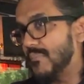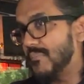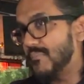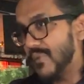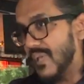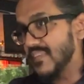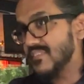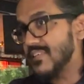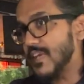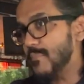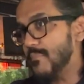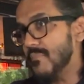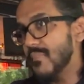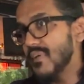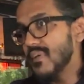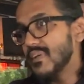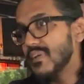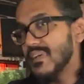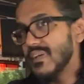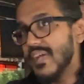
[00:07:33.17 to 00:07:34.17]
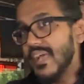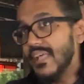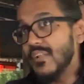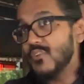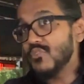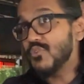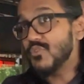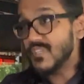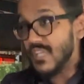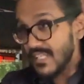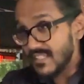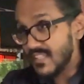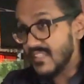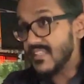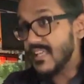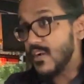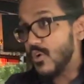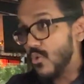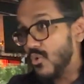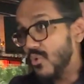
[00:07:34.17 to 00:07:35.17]
PSM, and also Charles
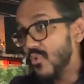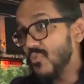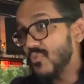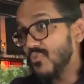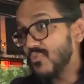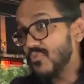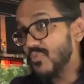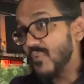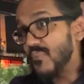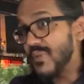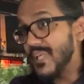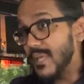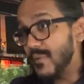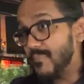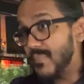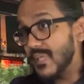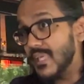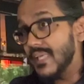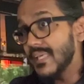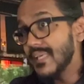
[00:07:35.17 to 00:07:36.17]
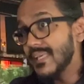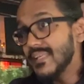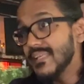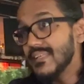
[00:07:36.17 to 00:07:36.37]
Santiago from DAP.